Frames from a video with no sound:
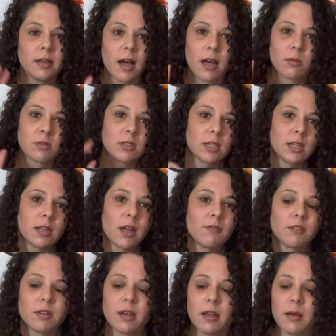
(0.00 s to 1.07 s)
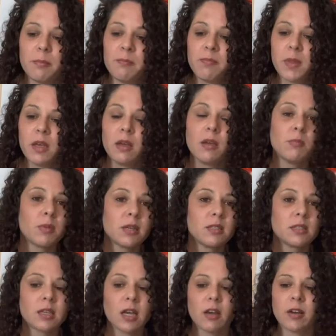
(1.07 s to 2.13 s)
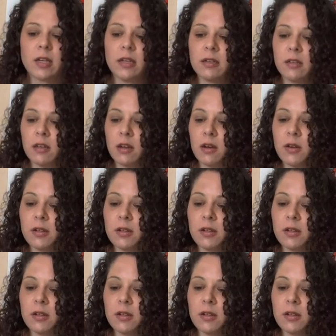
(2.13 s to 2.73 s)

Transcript: God was looking after him, but it's scary, you know?